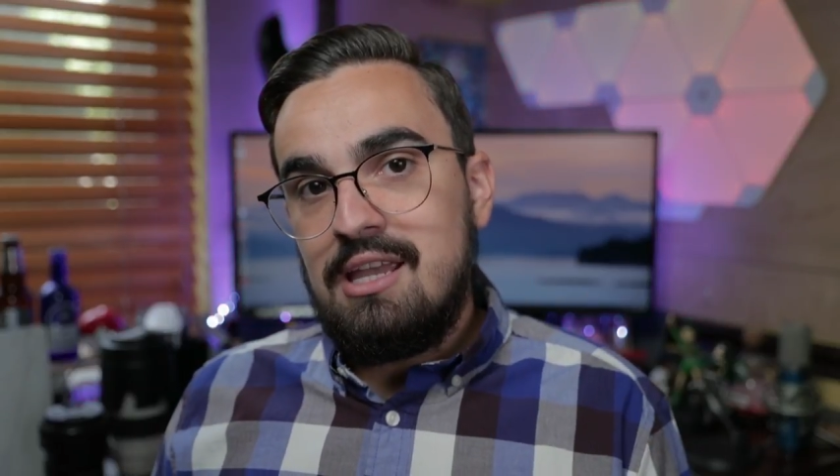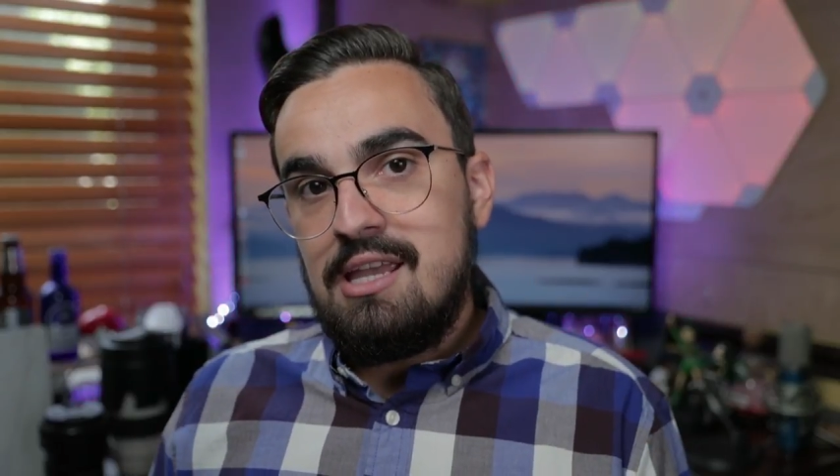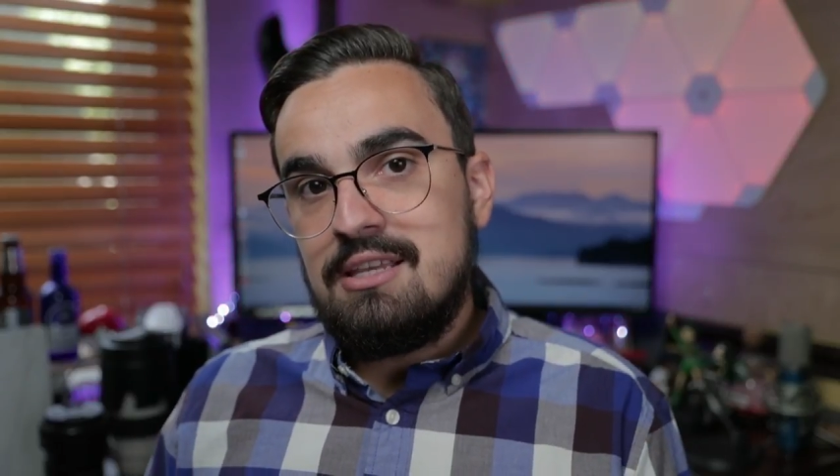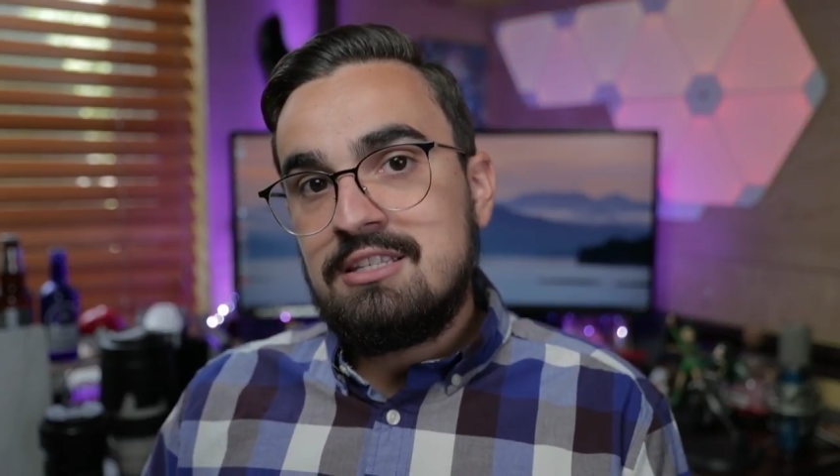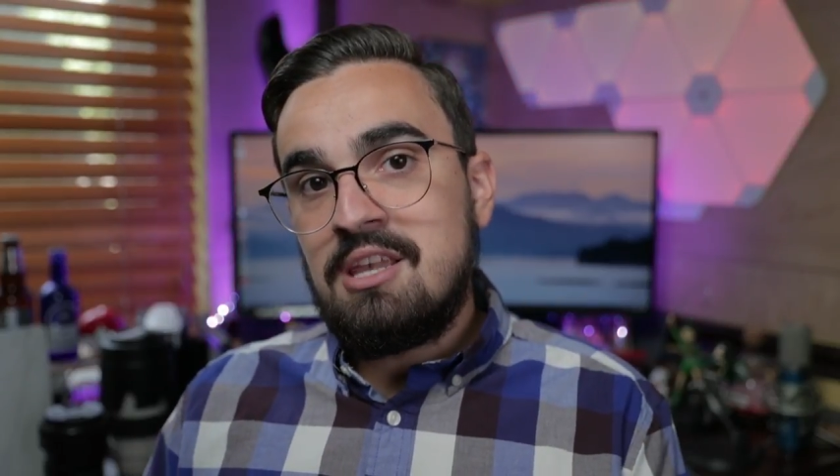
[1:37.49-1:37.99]

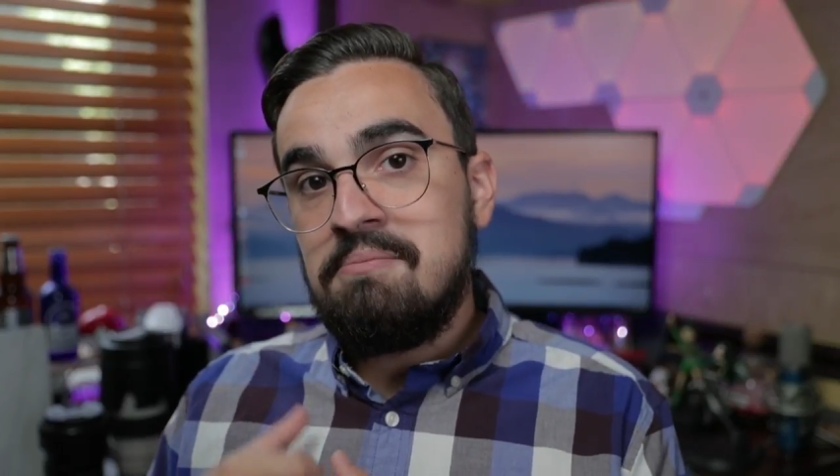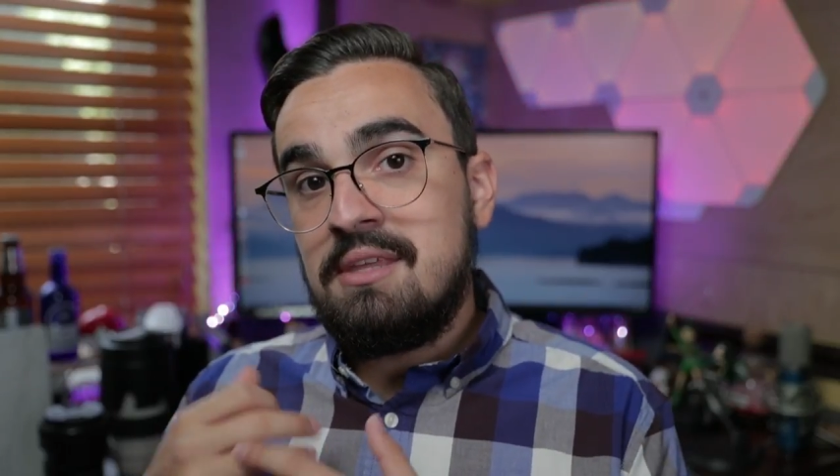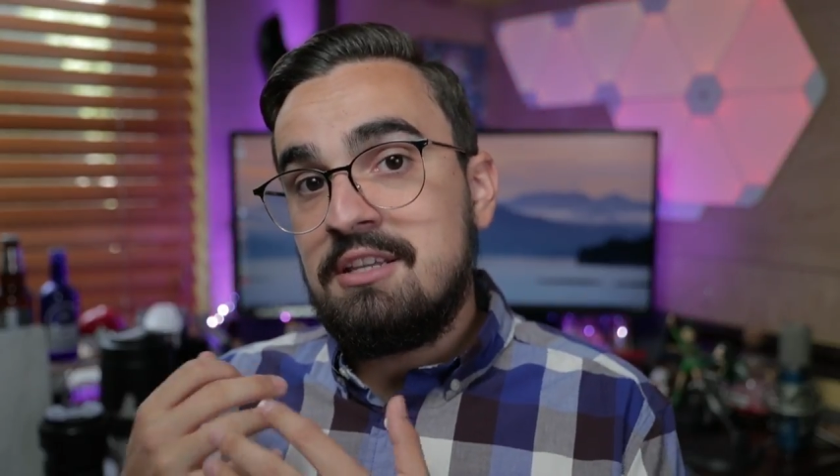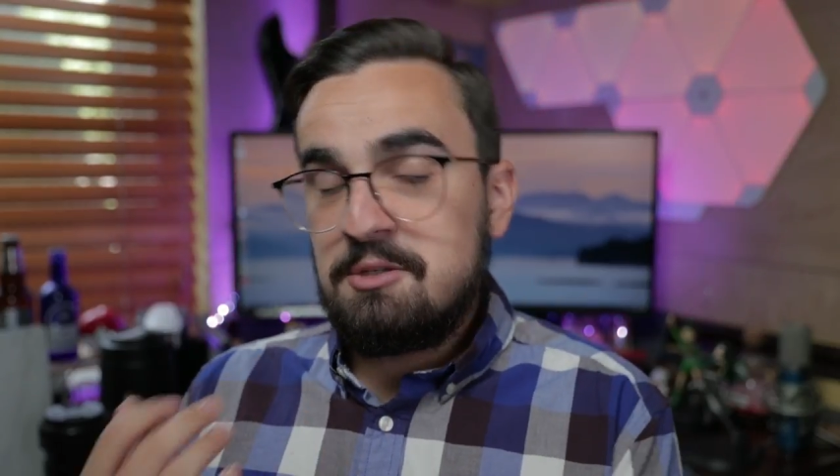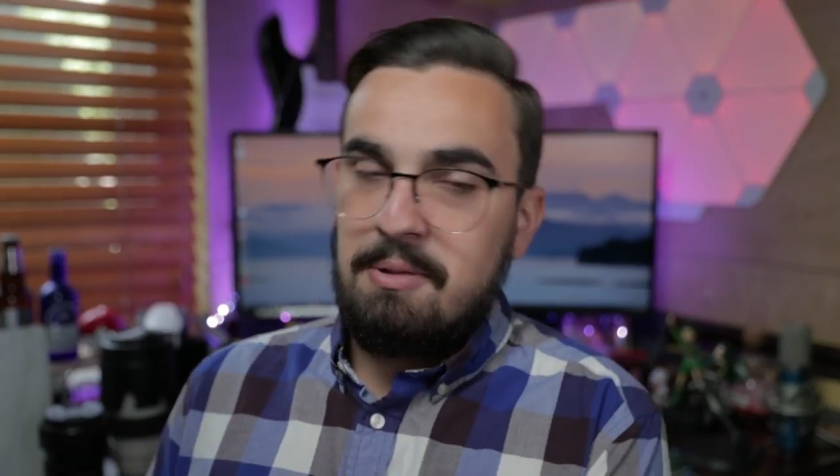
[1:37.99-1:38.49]
is
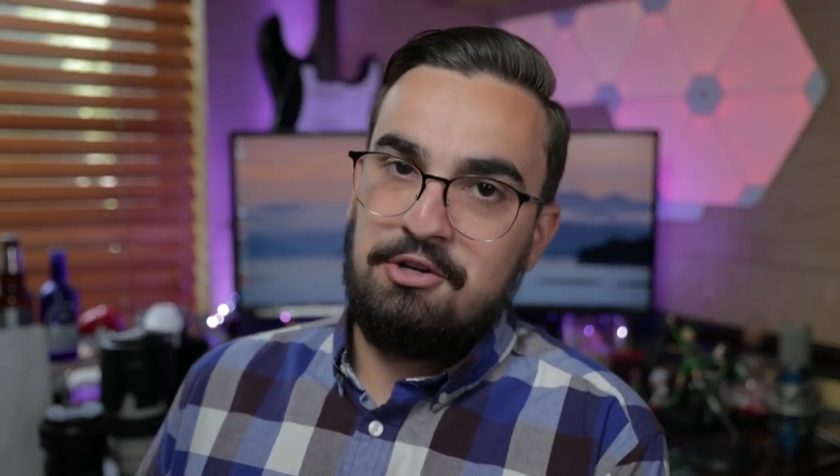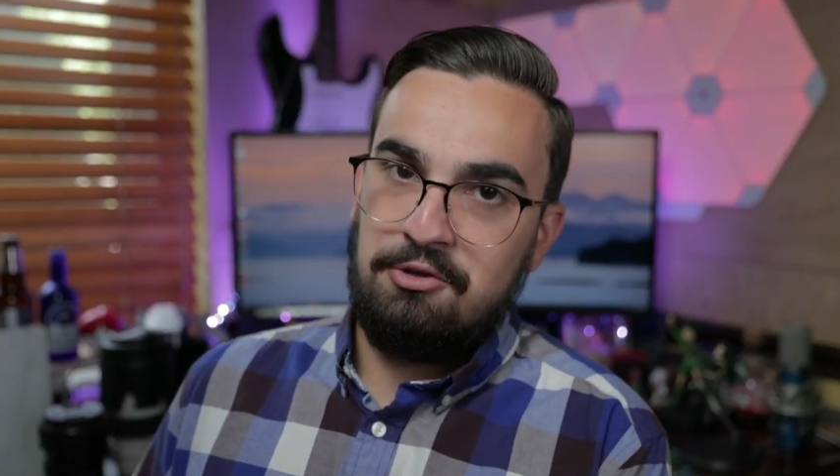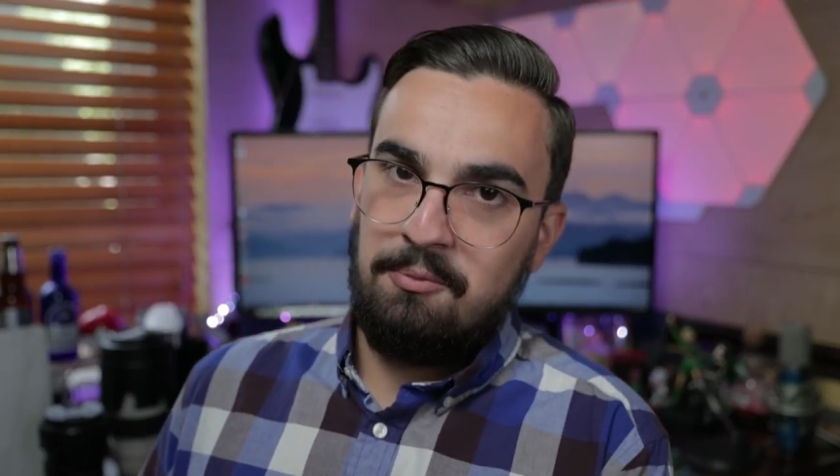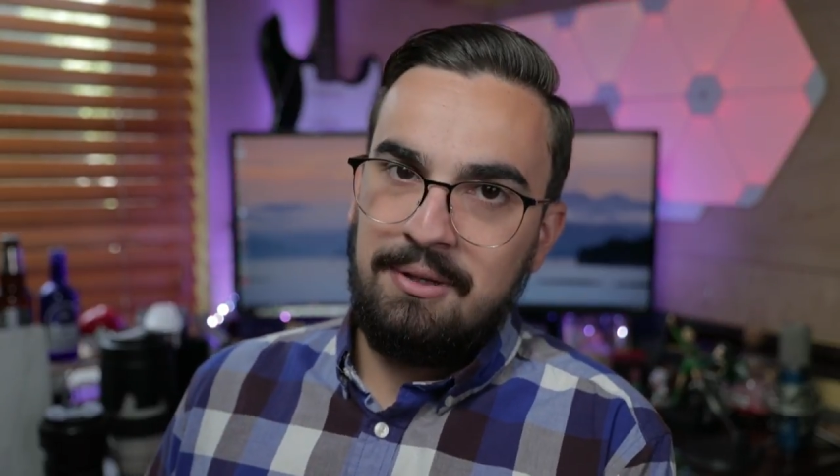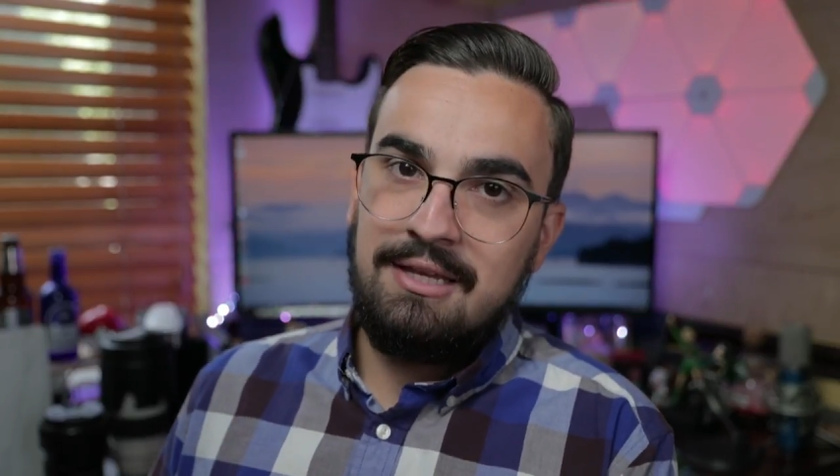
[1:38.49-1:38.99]
something
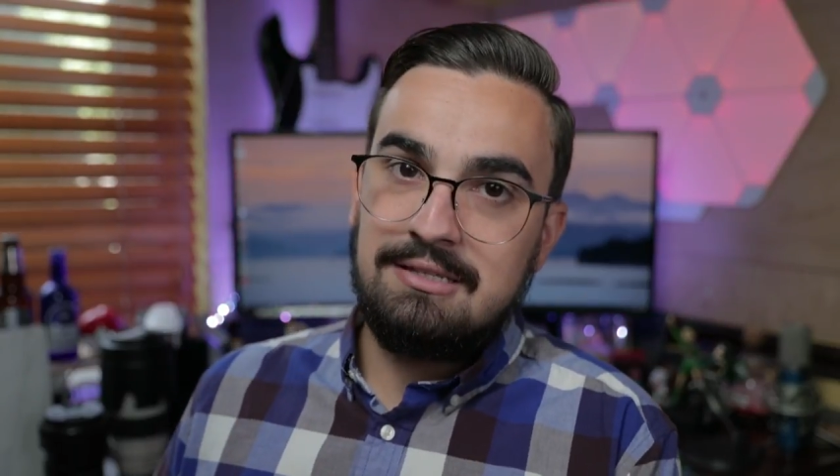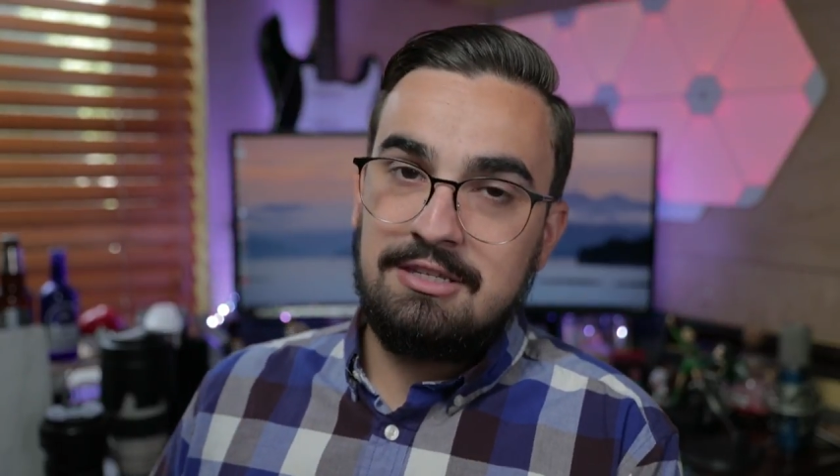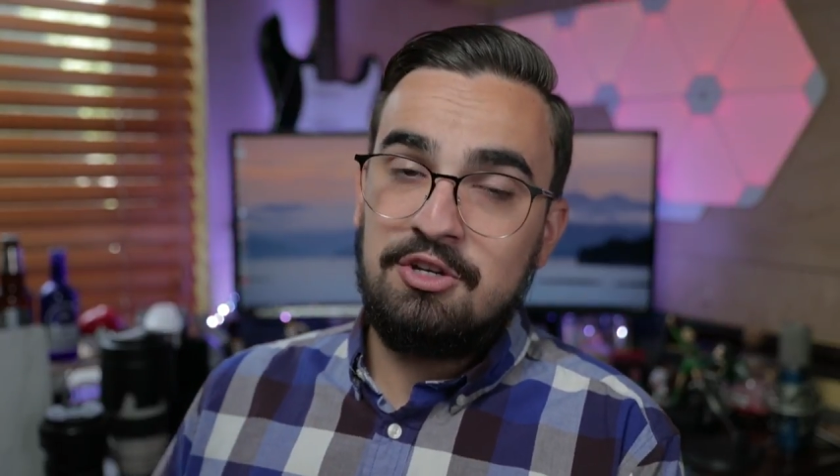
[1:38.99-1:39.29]
special because it's,